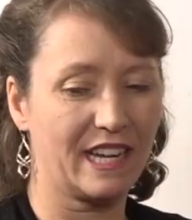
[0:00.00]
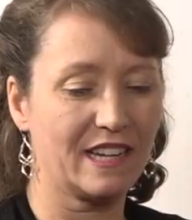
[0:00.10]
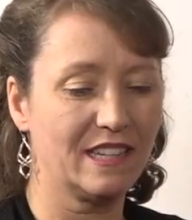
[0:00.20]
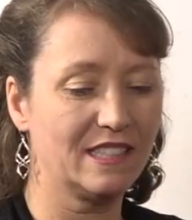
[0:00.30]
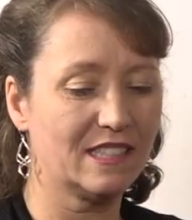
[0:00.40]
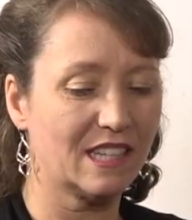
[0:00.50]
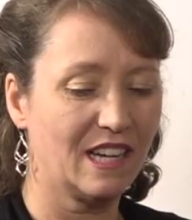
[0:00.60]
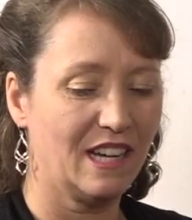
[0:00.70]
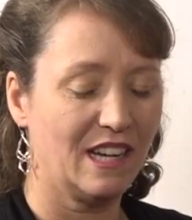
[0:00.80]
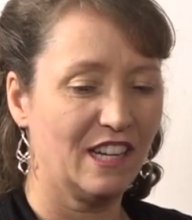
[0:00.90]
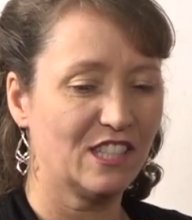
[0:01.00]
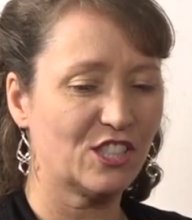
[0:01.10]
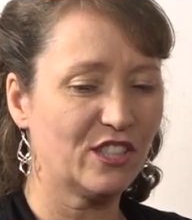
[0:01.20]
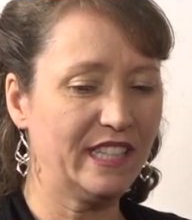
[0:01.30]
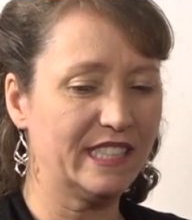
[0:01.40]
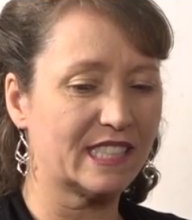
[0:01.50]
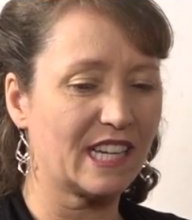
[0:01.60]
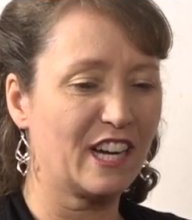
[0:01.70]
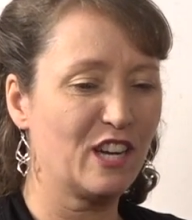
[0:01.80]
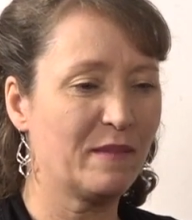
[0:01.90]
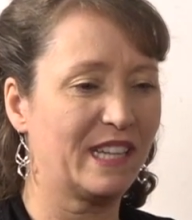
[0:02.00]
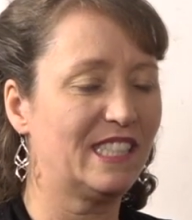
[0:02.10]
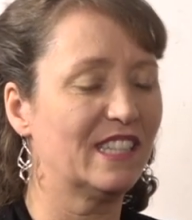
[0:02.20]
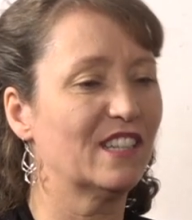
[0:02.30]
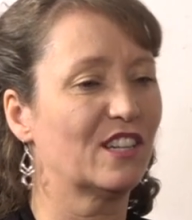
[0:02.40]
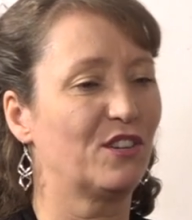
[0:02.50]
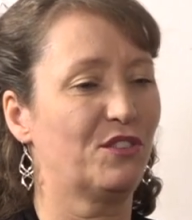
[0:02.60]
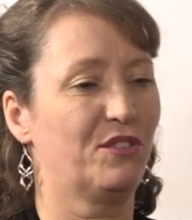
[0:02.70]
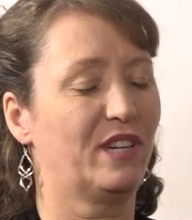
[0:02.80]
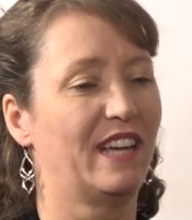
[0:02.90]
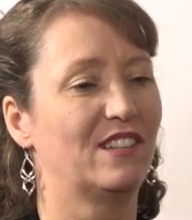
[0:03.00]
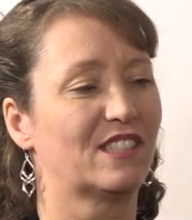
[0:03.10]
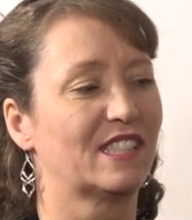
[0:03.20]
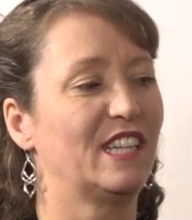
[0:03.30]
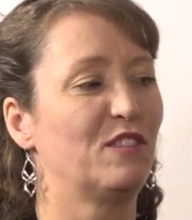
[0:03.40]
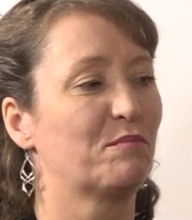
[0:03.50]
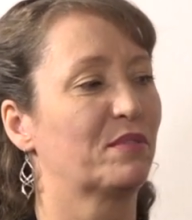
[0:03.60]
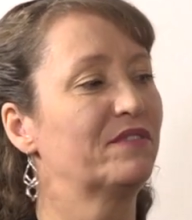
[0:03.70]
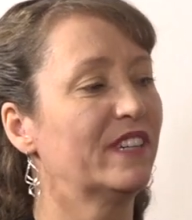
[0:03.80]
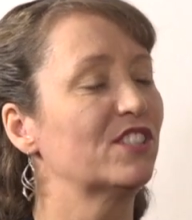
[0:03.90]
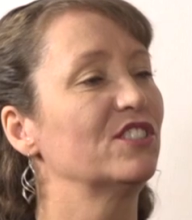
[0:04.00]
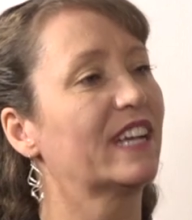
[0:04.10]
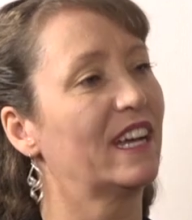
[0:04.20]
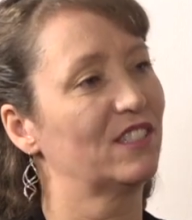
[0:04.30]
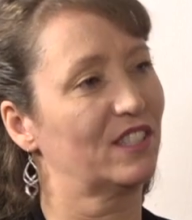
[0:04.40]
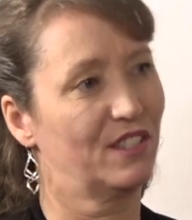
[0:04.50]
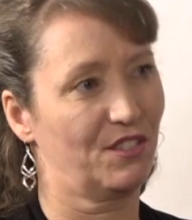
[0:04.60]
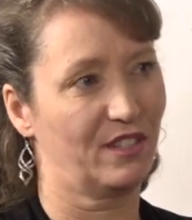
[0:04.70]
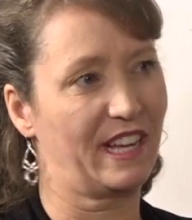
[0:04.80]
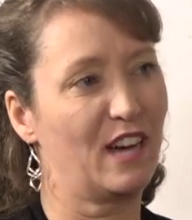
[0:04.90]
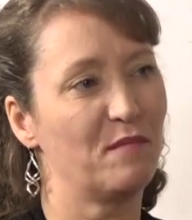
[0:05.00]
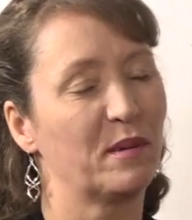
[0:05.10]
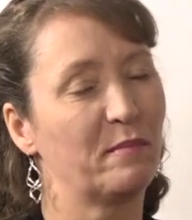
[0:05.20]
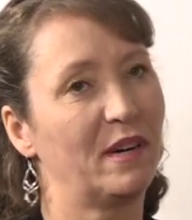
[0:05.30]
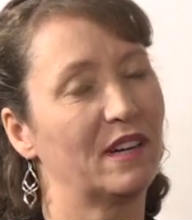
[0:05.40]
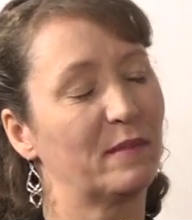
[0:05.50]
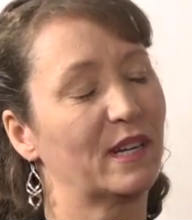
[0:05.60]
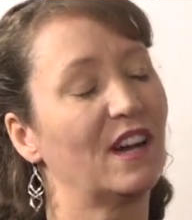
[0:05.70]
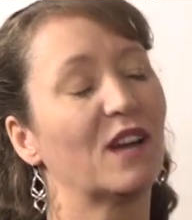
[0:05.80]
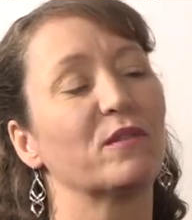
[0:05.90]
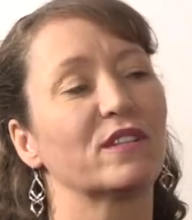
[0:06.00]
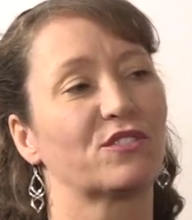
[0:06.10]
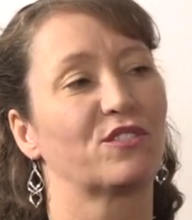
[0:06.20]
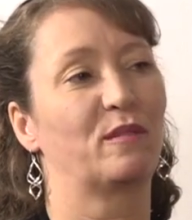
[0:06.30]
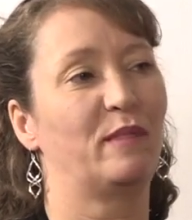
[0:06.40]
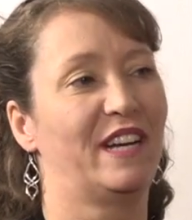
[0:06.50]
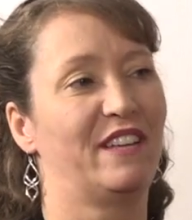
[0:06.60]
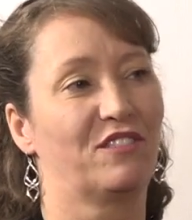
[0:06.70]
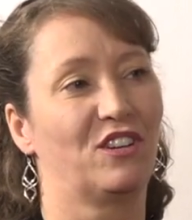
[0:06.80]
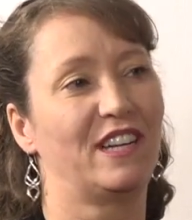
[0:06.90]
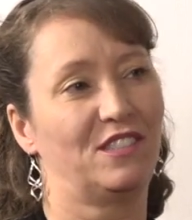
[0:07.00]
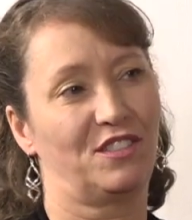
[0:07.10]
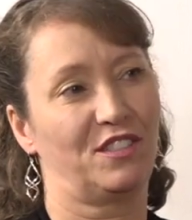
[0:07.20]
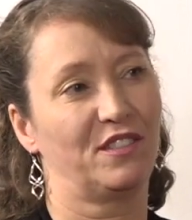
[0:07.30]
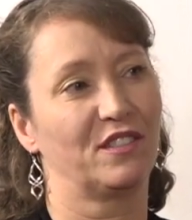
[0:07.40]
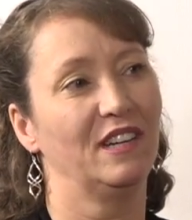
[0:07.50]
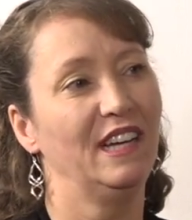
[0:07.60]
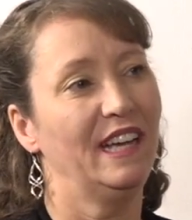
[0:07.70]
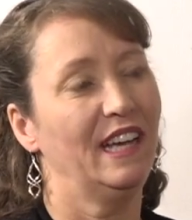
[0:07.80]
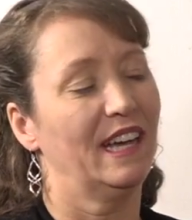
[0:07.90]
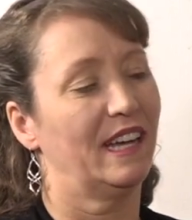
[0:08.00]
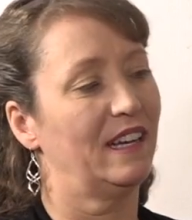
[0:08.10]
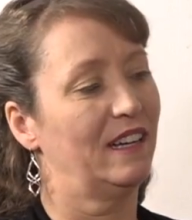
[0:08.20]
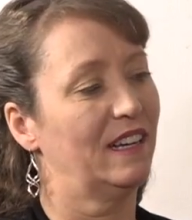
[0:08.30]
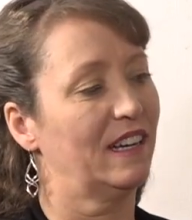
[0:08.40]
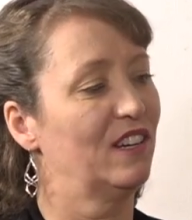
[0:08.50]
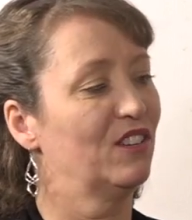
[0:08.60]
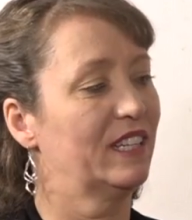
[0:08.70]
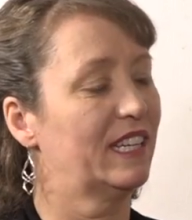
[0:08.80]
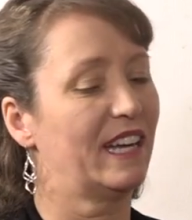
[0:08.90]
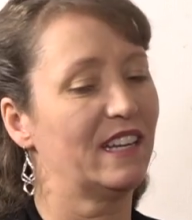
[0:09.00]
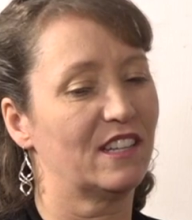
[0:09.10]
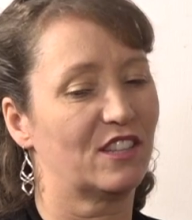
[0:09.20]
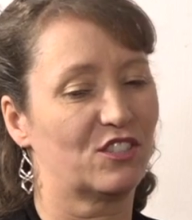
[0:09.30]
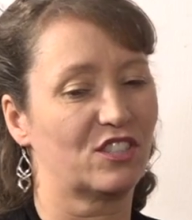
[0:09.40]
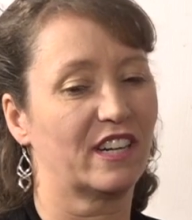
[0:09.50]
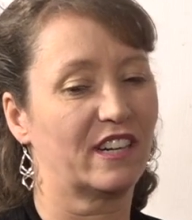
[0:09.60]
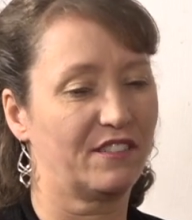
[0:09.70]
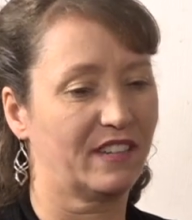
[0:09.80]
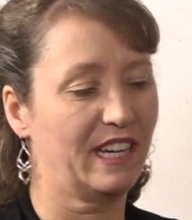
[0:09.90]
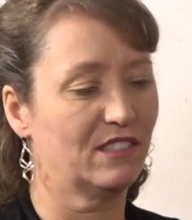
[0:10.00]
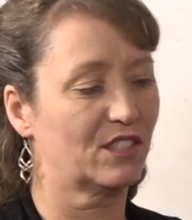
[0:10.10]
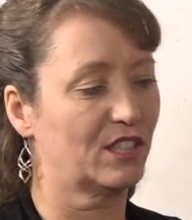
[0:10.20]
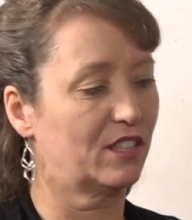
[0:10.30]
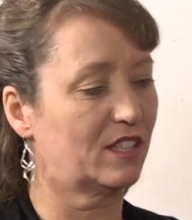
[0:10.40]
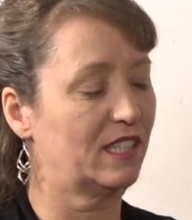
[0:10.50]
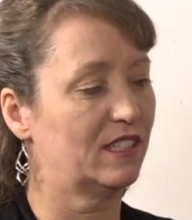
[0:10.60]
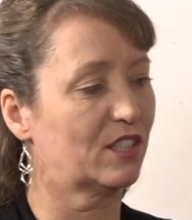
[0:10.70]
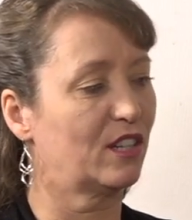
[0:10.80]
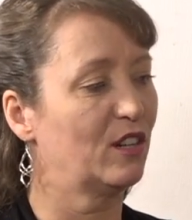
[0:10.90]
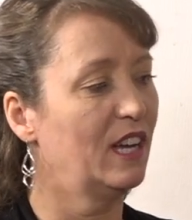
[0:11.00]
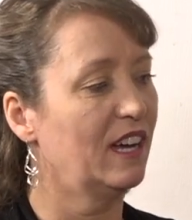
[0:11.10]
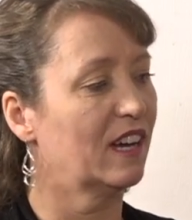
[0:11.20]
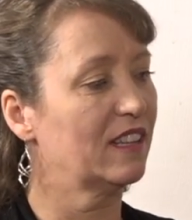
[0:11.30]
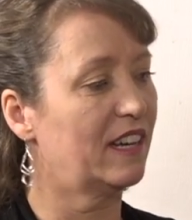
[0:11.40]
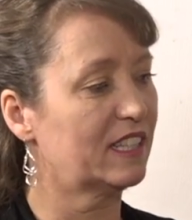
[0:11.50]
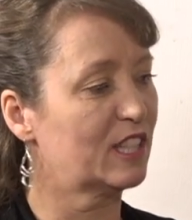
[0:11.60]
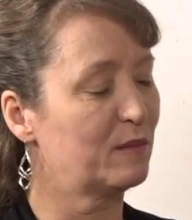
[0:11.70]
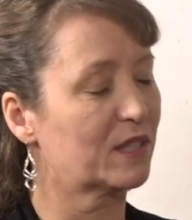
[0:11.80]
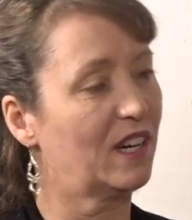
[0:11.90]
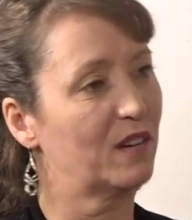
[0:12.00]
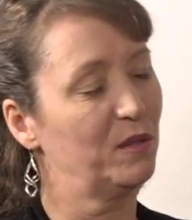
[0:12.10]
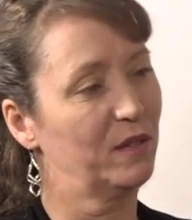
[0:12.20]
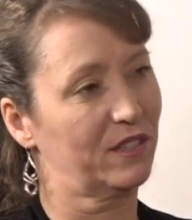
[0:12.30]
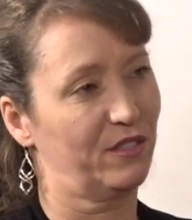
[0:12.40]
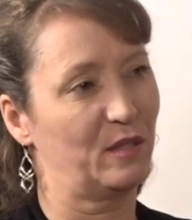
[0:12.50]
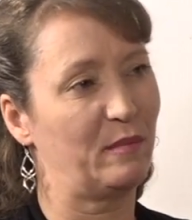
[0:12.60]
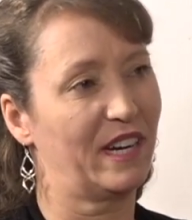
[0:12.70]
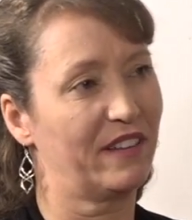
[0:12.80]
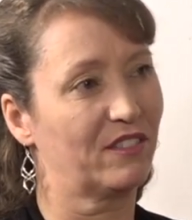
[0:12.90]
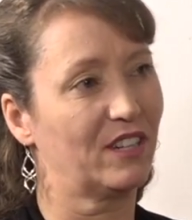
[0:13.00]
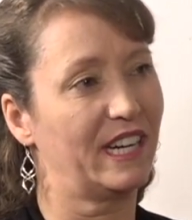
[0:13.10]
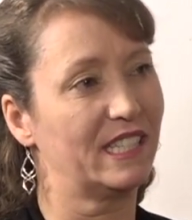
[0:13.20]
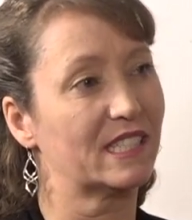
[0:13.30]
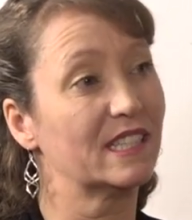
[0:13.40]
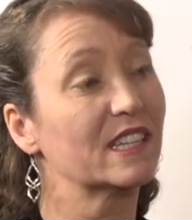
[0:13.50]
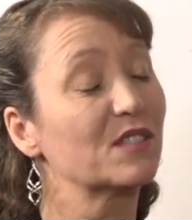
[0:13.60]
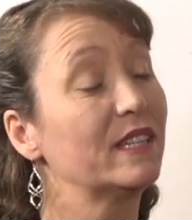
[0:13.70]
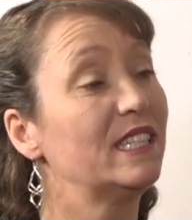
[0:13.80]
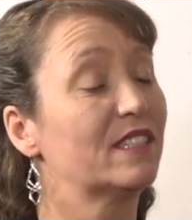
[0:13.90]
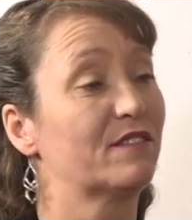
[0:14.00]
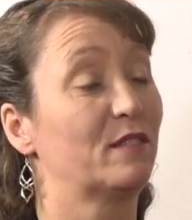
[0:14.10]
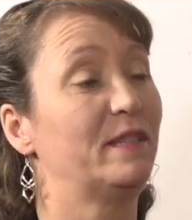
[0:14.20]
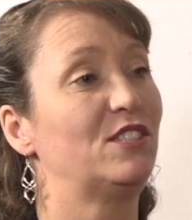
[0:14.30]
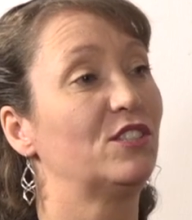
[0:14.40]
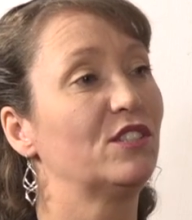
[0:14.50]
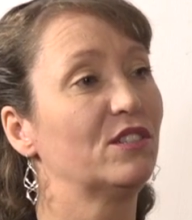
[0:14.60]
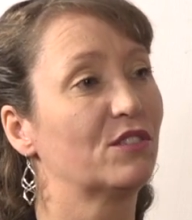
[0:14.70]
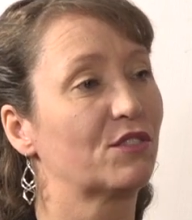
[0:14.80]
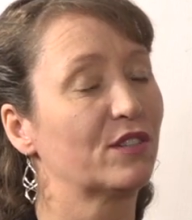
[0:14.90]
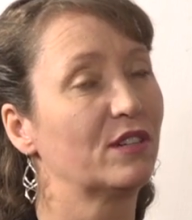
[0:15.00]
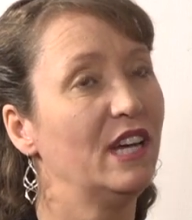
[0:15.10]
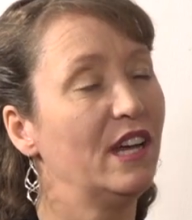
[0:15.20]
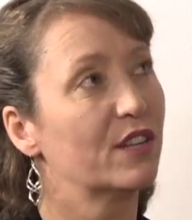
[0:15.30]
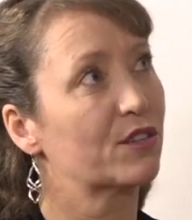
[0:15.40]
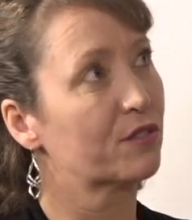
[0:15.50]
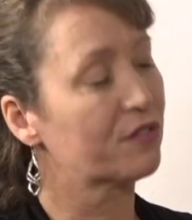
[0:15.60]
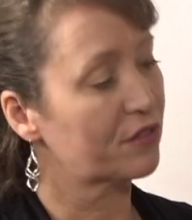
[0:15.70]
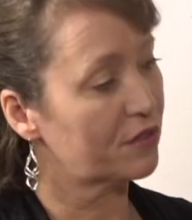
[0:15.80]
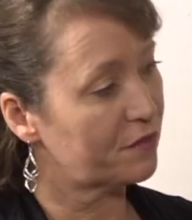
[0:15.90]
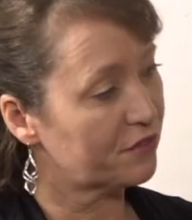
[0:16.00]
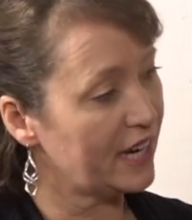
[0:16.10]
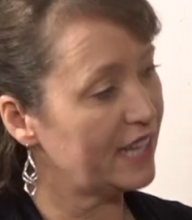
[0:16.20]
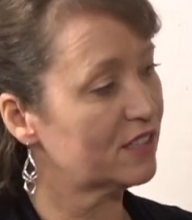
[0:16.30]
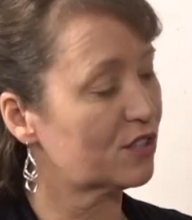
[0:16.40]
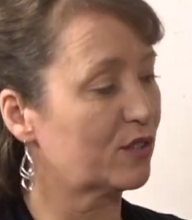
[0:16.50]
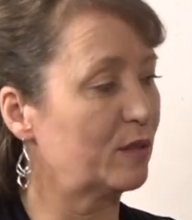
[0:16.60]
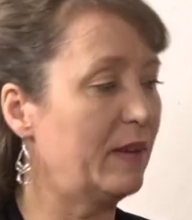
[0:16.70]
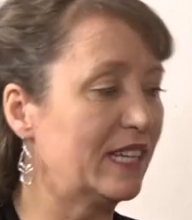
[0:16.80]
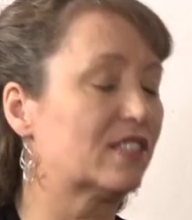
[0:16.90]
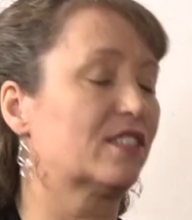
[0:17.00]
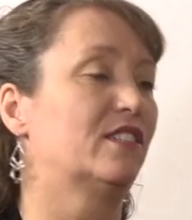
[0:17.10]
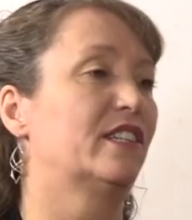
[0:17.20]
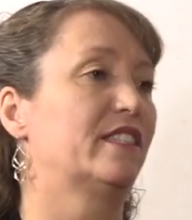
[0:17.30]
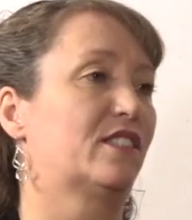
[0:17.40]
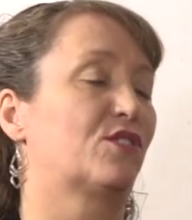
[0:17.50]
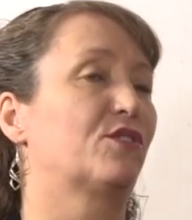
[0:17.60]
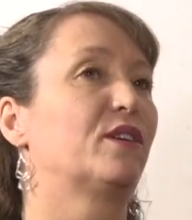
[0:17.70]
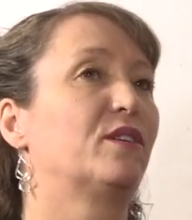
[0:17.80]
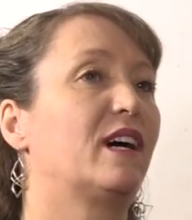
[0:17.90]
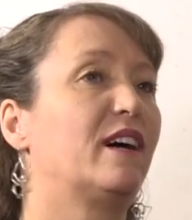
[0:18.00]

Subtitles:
and during the time, I didn't go through counseling, professional counseling through that, but God works through the body of Christ too, and I know in Kenya, there's not enough counselors, and so a lot of times, God will work through the body of Christ, and that's what he did for me too, through through friends, through mentors, through